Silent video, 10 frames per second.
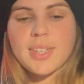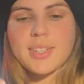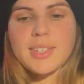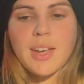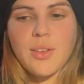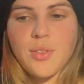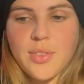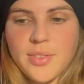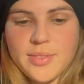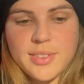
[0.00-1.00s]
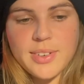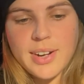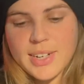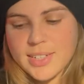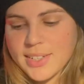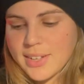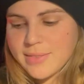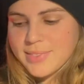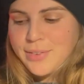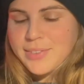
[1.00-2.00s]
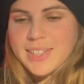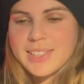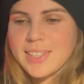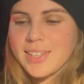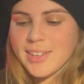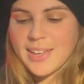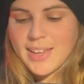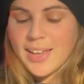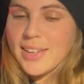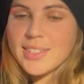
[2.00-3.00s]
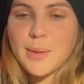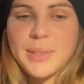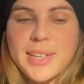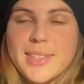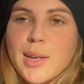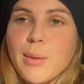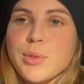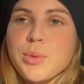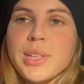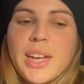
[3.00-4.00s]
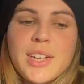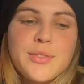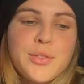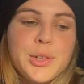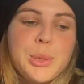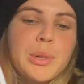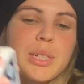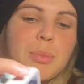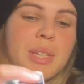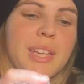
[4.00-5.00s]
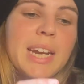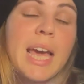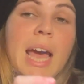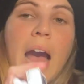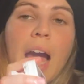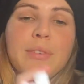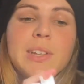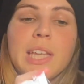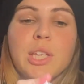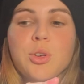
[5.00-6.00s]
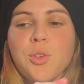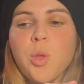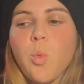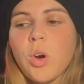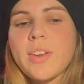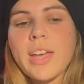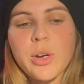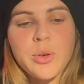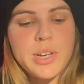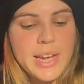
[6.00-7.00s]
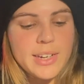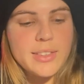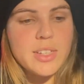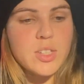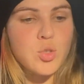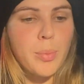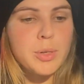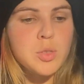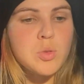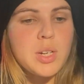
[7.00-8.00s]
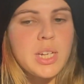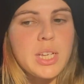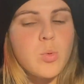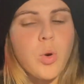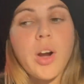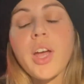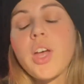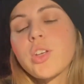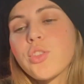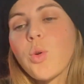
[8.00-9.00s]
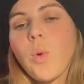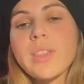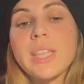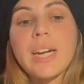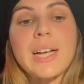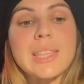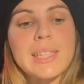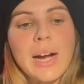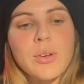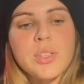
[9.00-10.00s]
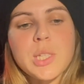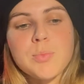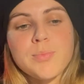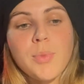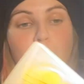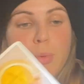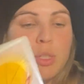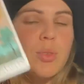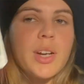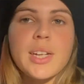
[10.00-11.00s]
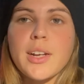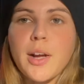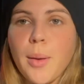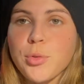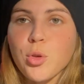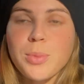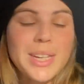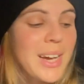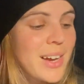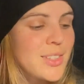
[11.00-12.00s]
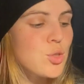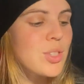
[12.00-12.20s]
Death. All right, yeah, definitely something has come to an end for a new one to begin. I feel like you're the one that created this new opportunity or you're the one that allowed this opportunity to come through because you